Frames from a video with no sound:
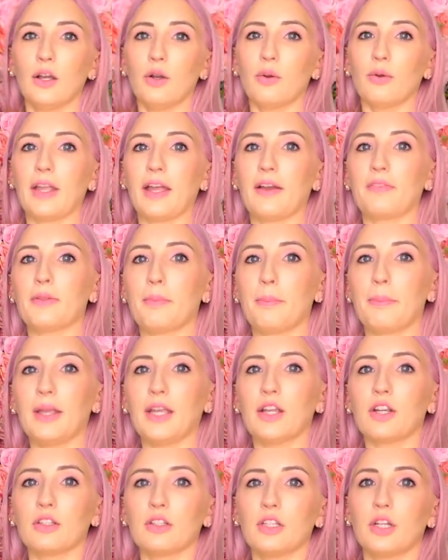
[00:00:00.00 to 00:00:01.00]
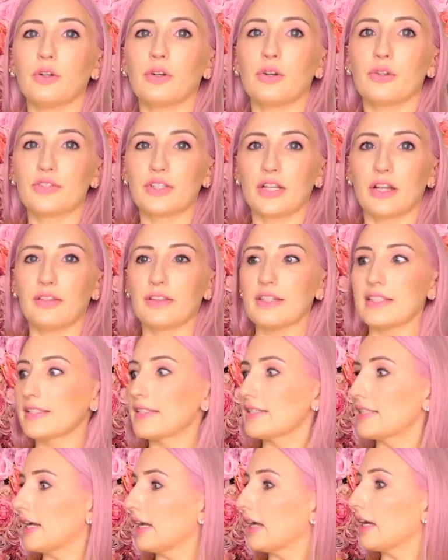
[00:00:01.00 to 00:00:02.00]
We have the bigger logos on this
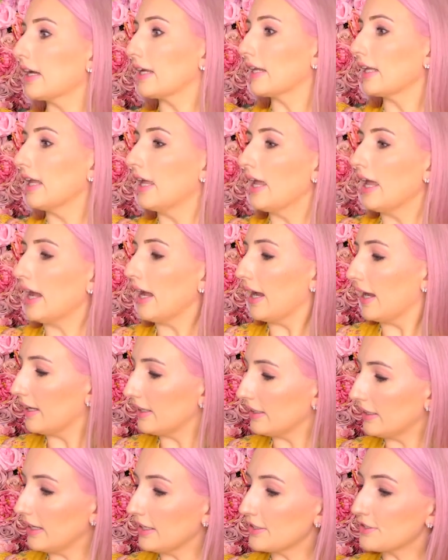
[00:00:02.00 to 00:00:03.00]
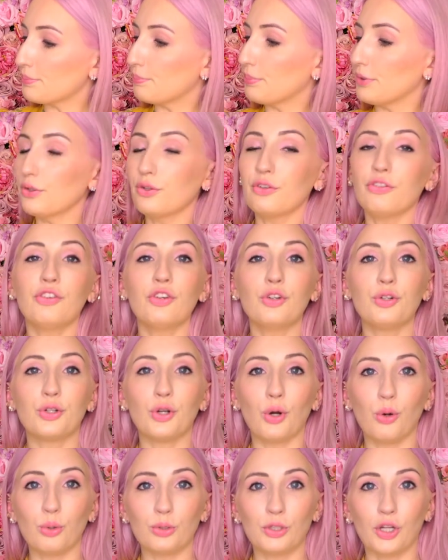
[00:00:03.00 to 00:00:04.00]
side and it's beautiful
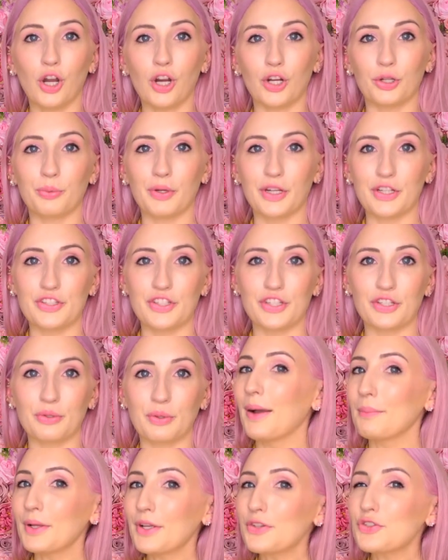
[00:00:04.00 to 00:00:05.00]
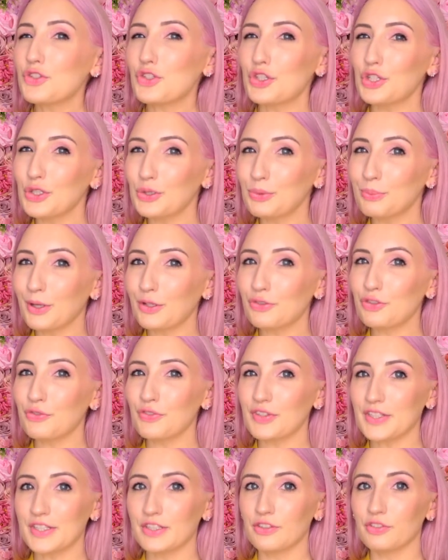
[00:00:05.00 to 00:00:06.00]
gold hardware too. I'm not too much of
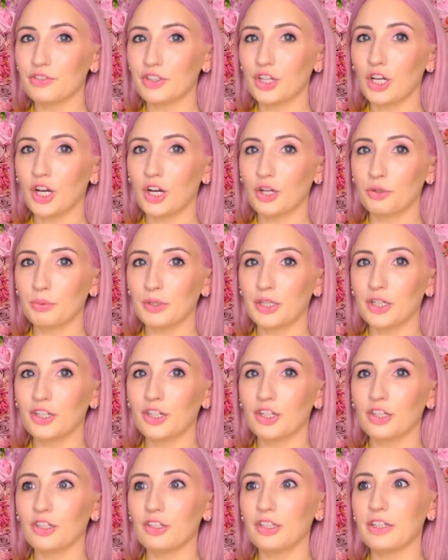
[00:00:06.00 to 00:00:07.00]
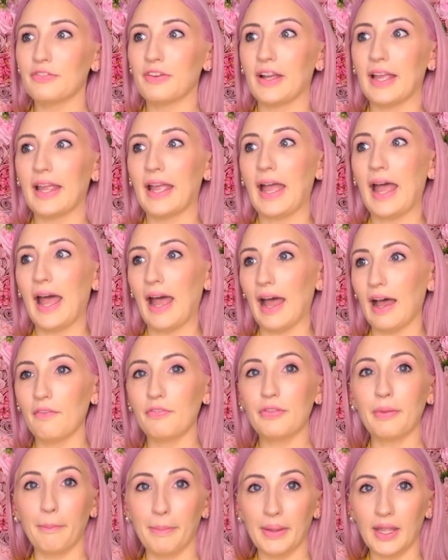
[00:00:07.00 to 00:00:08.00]
a silver hardware girl. If I
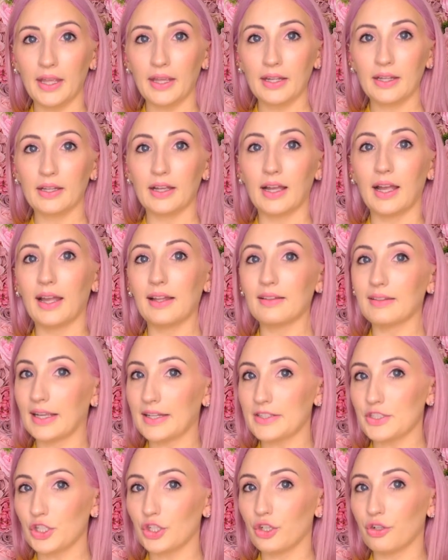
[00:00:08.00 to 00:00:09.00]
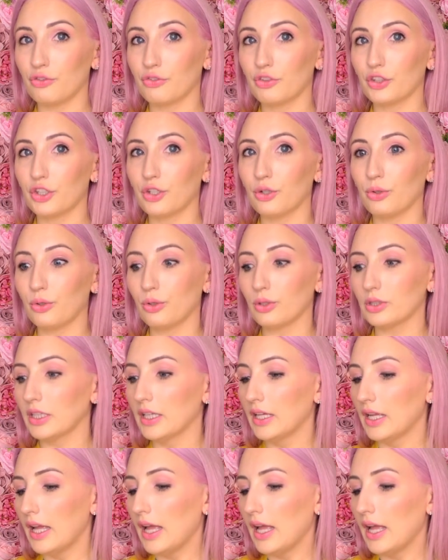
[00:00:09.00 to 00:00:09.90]
have the pick, I like to go for gold.